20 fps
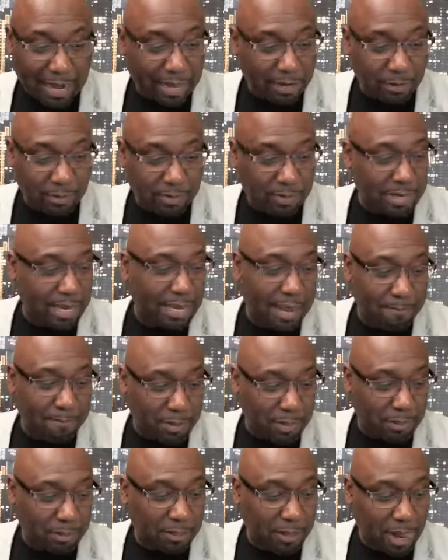I don't say that
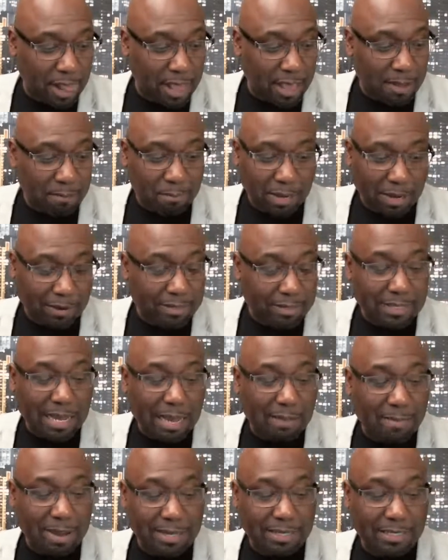much. But every
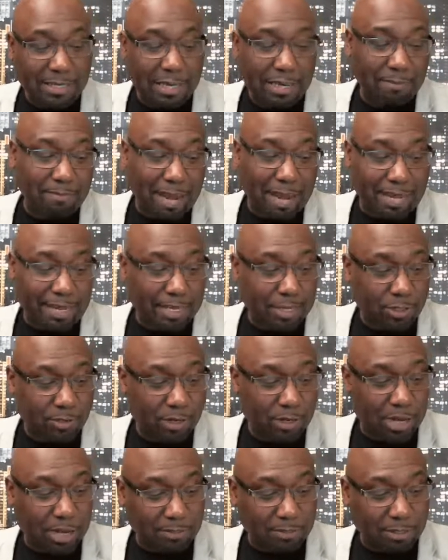time I see Black
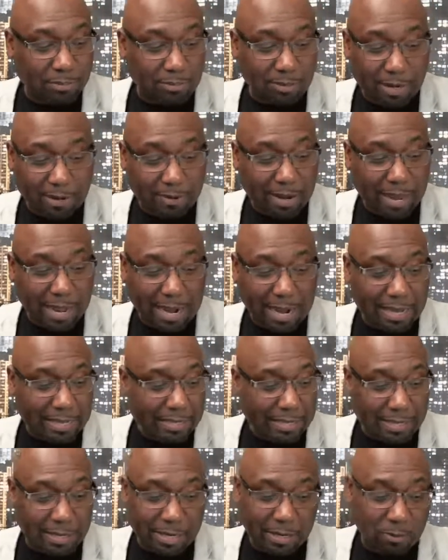History comes around, and I
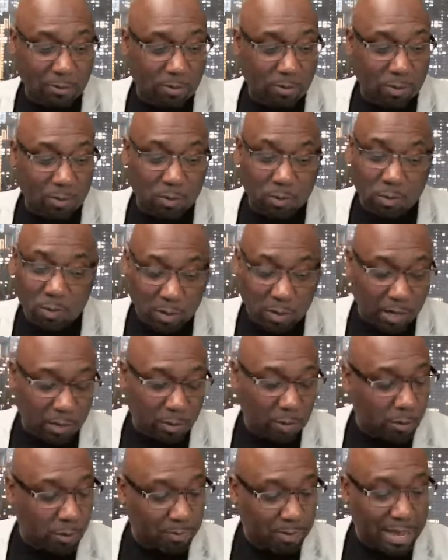see the whole hula
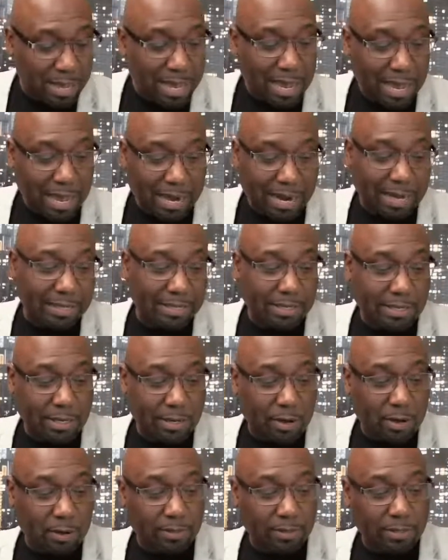hoop, and I
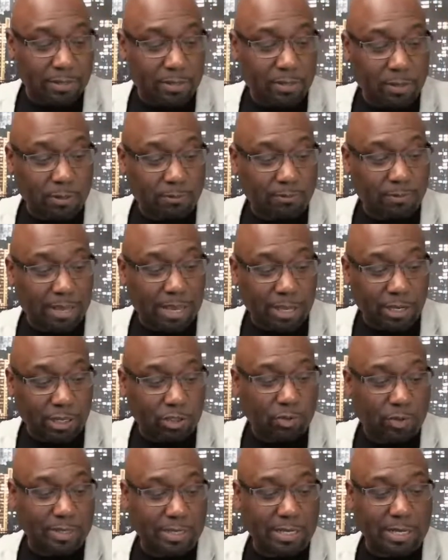see all the sort of
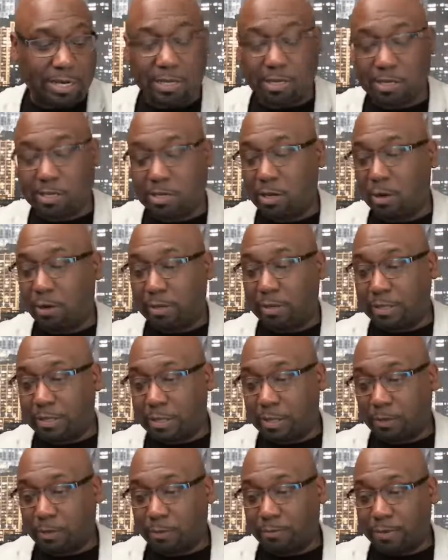interest, and I see all the
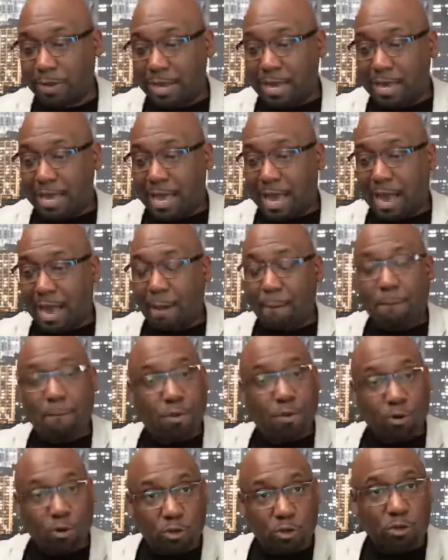sort of
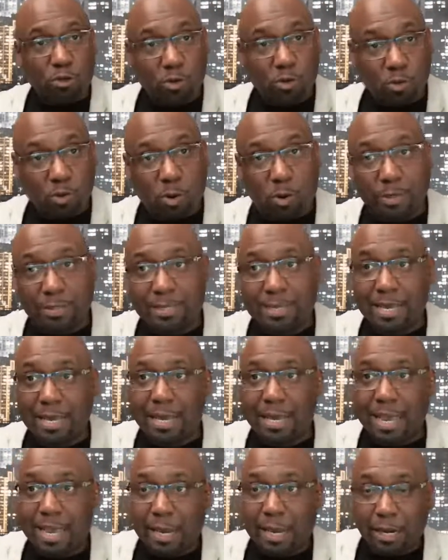push towards
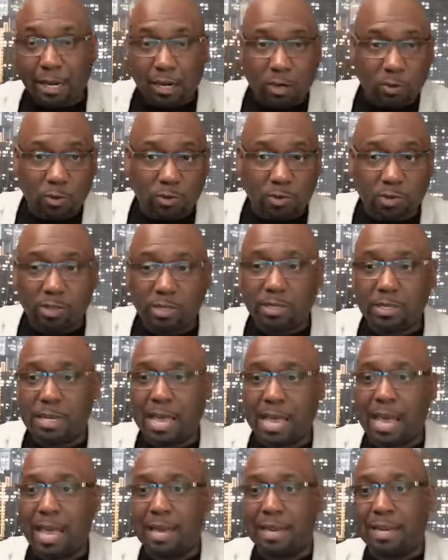
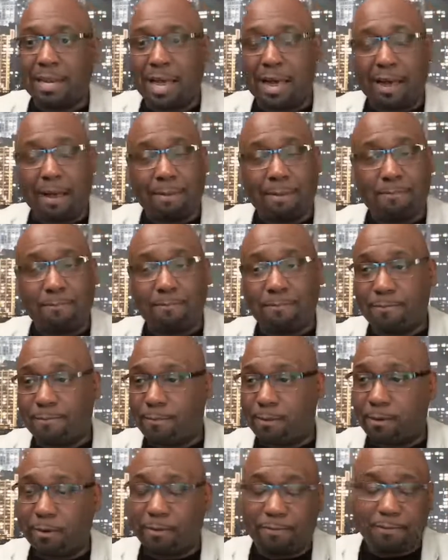inclusion, and
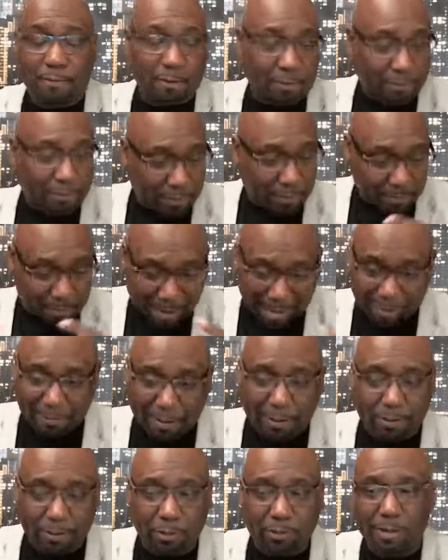for Black
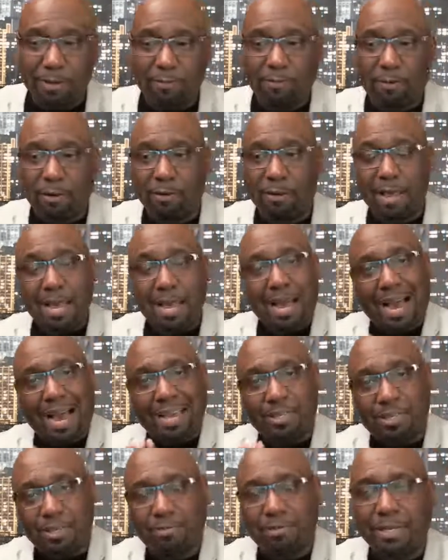people to be involved,
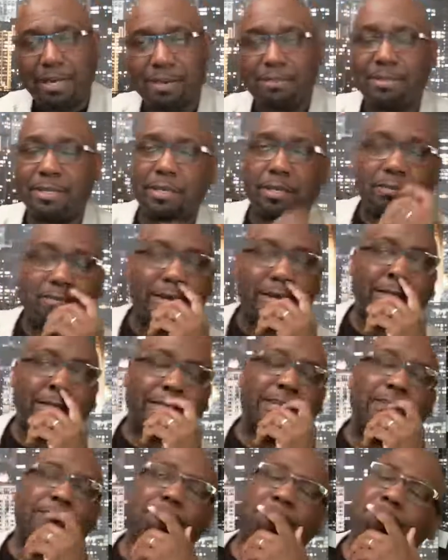I sometimes say to myself,